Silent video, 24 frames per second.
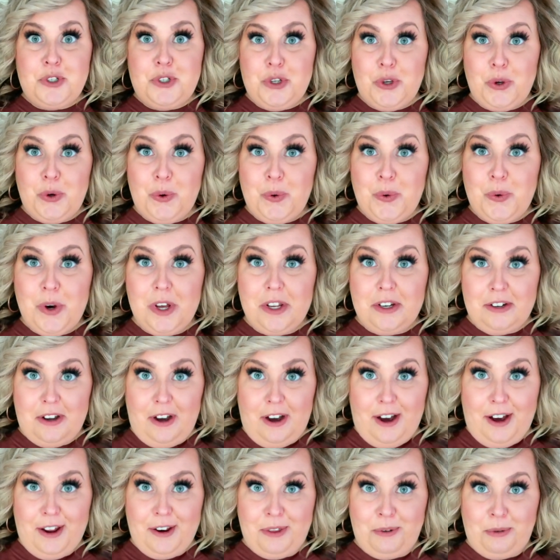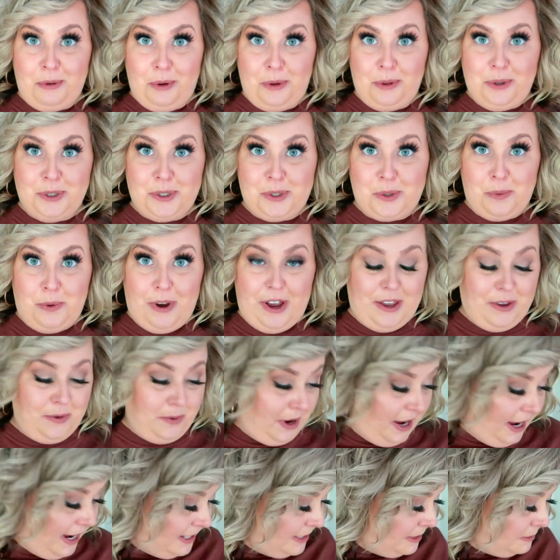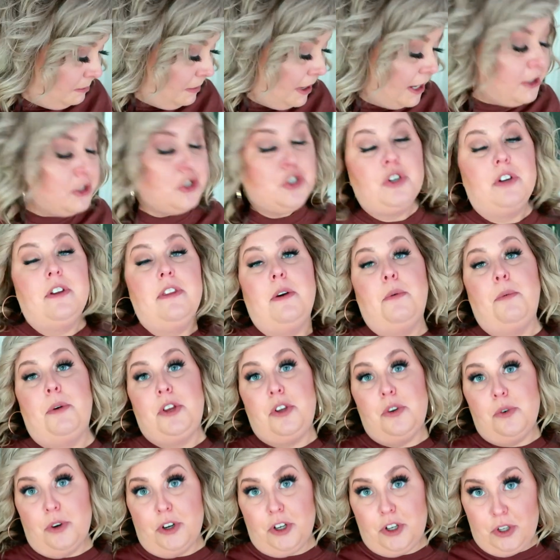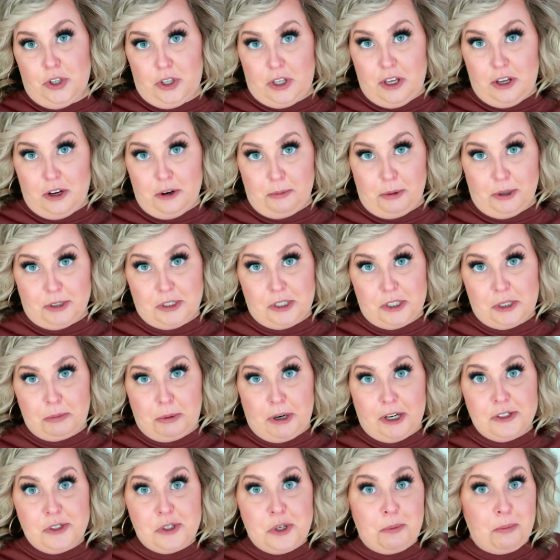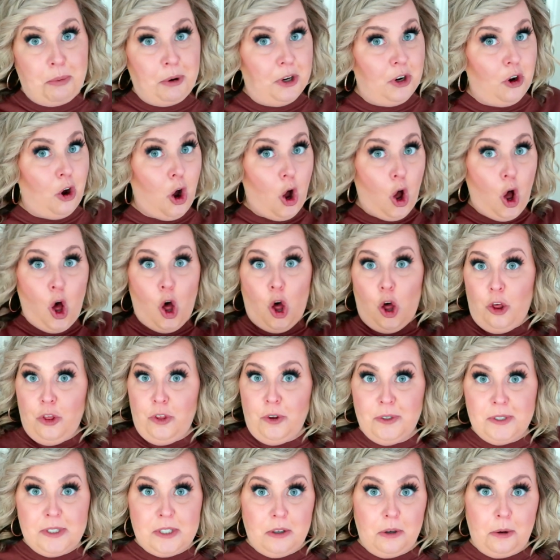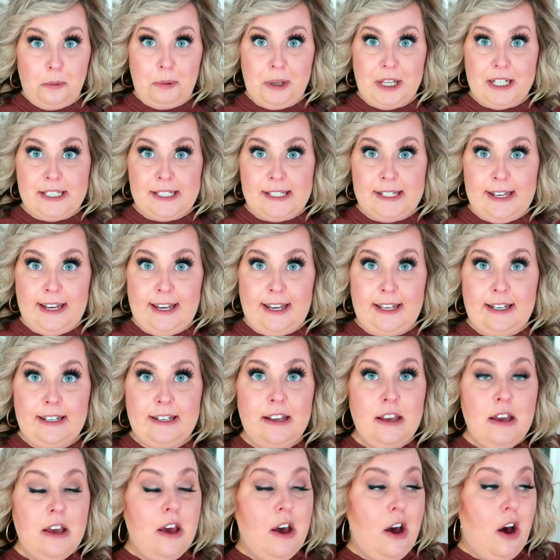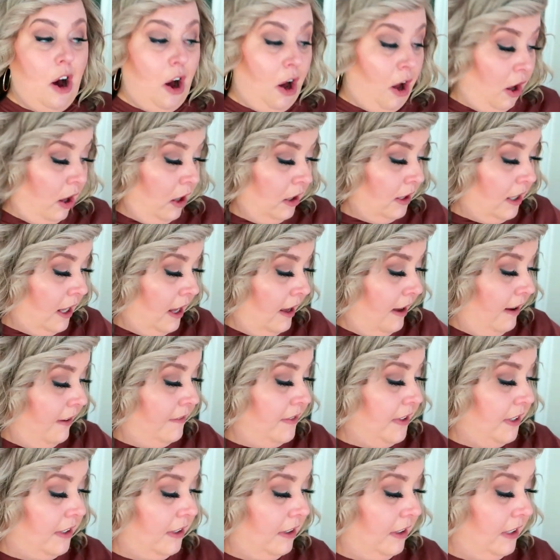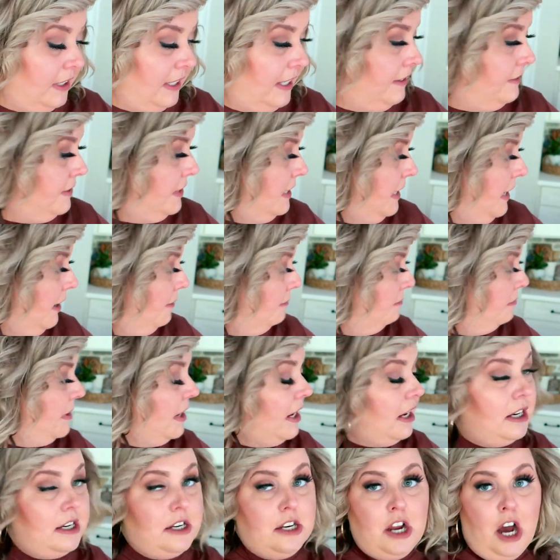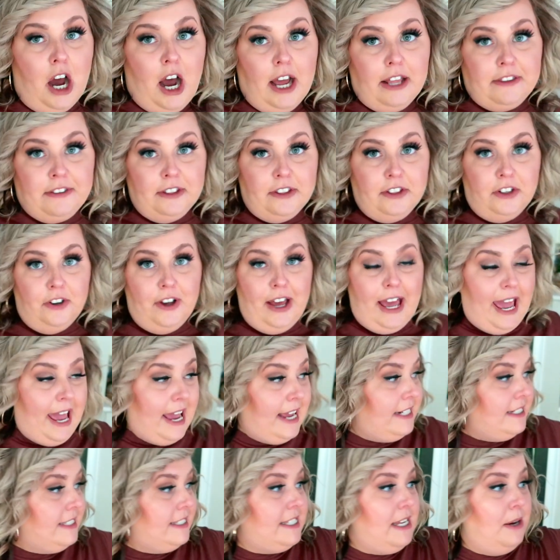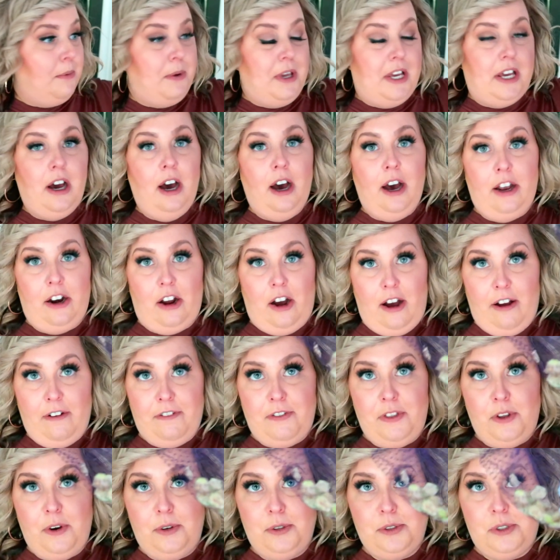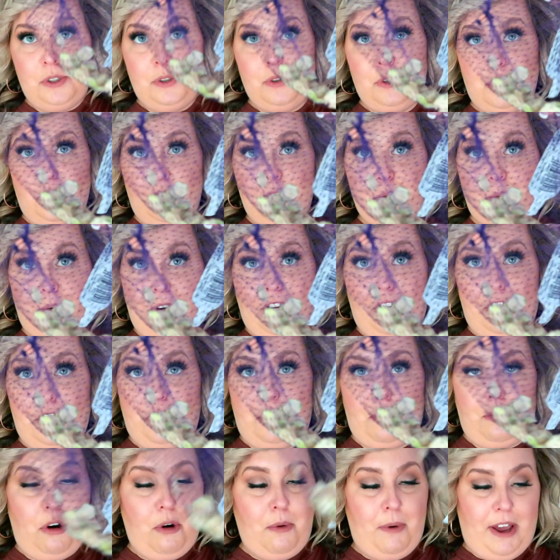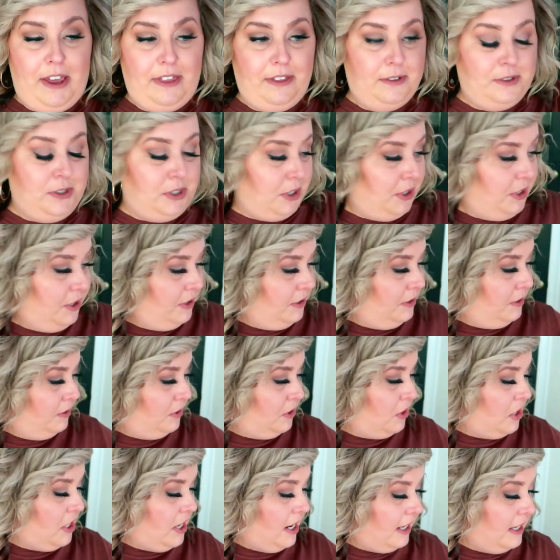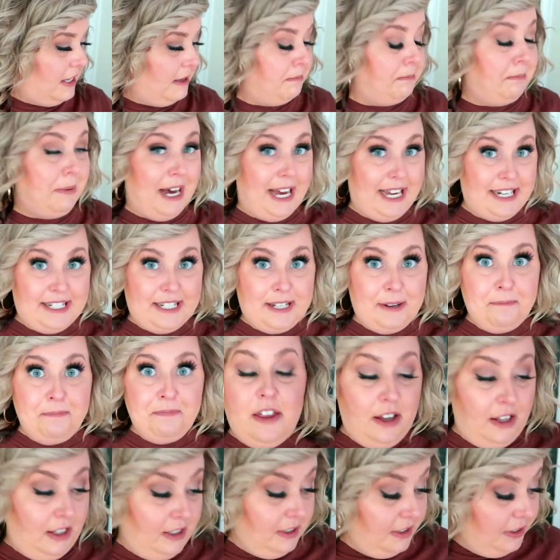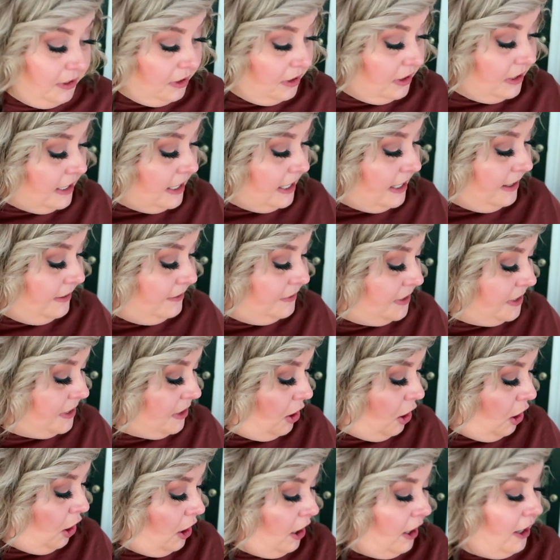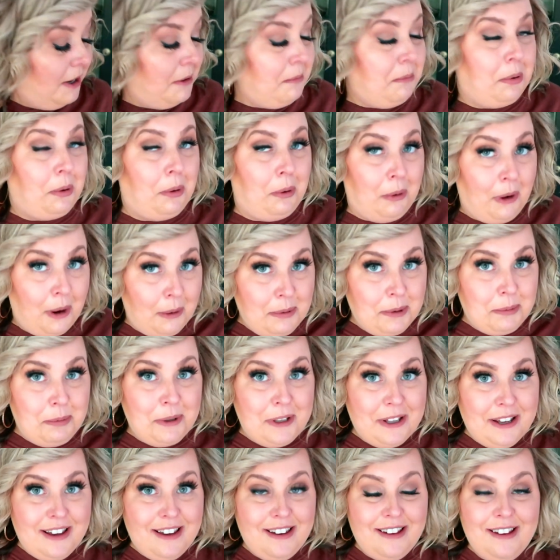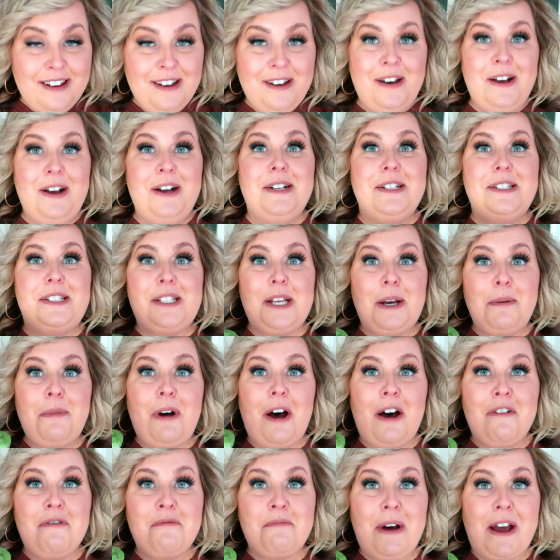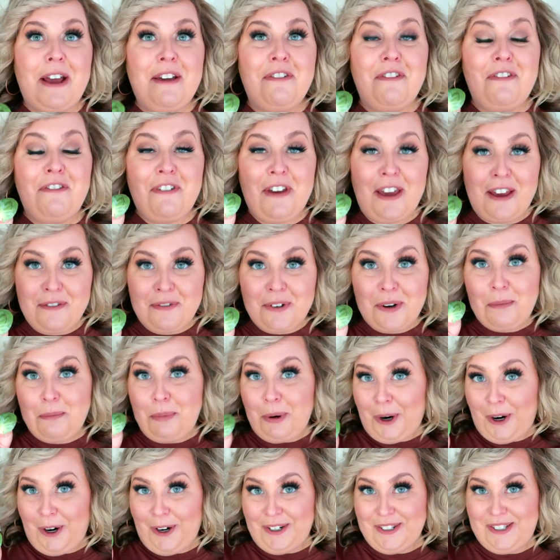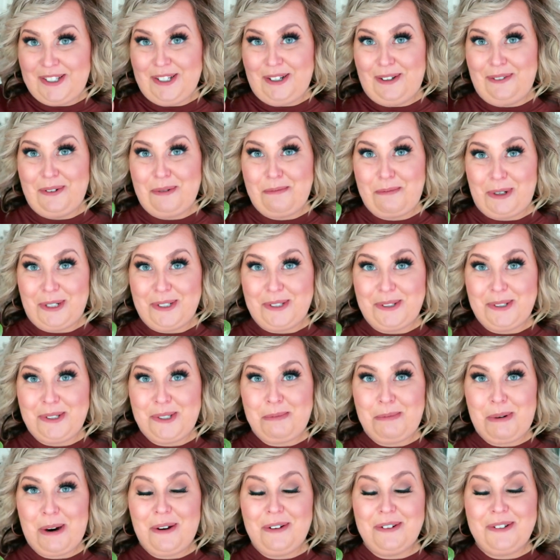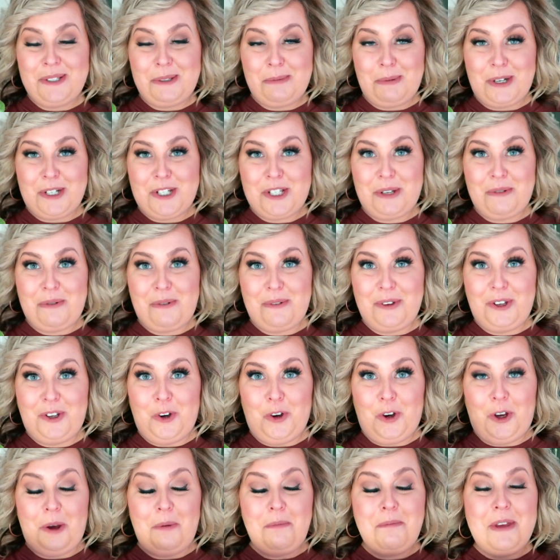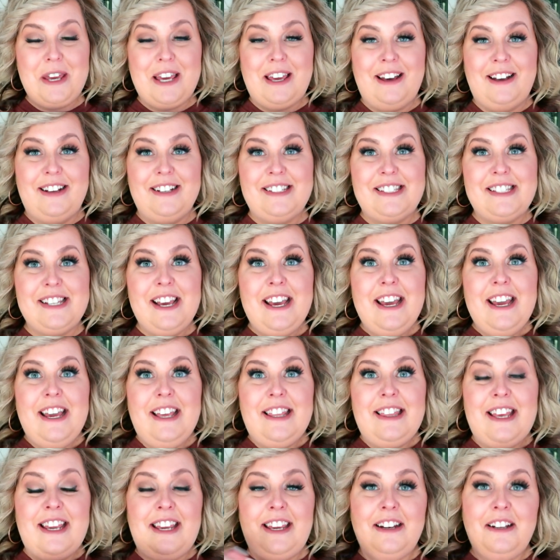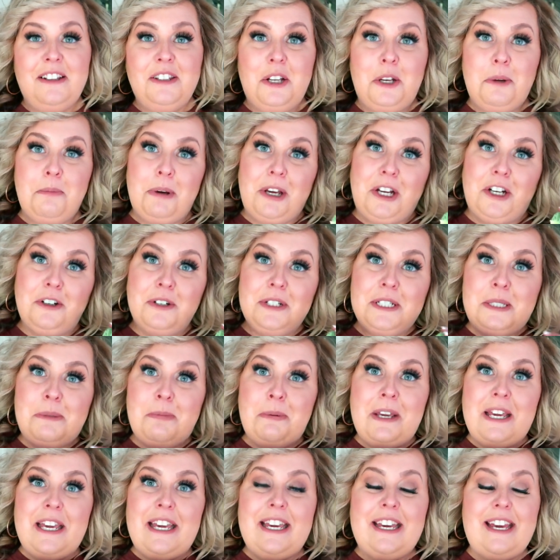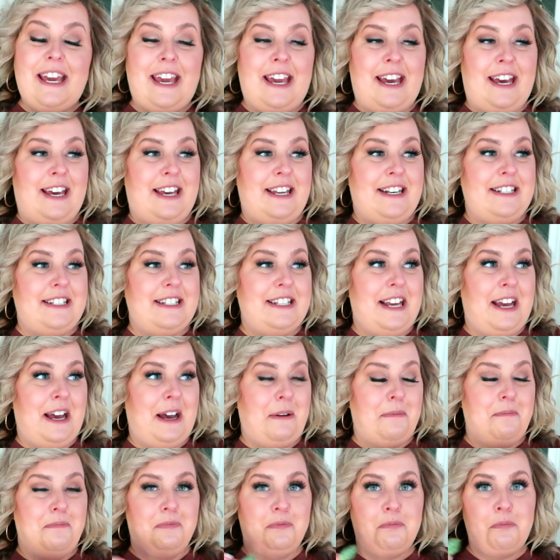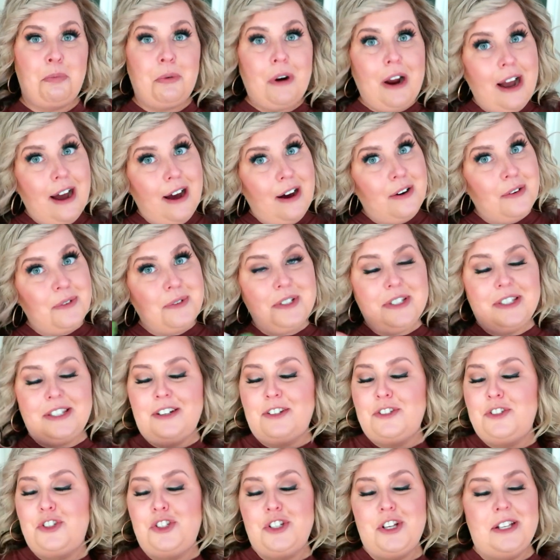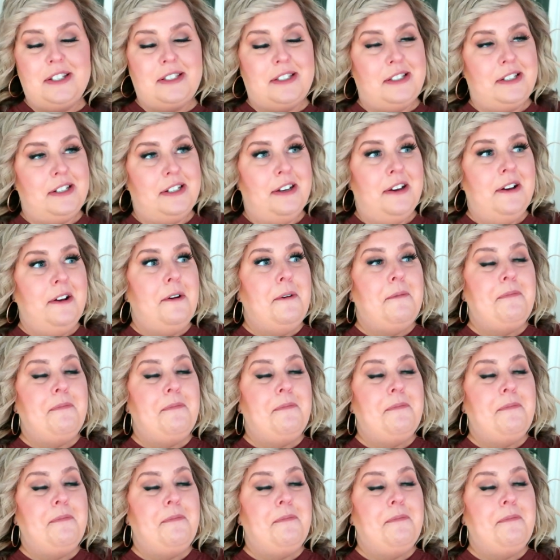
Do not throw those away, you guys. Make sure that when you are cooking your Brussels sprouts, you put all those little bits in, all of the little leaves. Now, not the little ends that we cut off. Those we're gonna throw away. Those are yucky. But the little leaves are probably some of my favorite parts of a Brussels sprout, especially when we cook them, because they get a little bit crispy and brown. They're just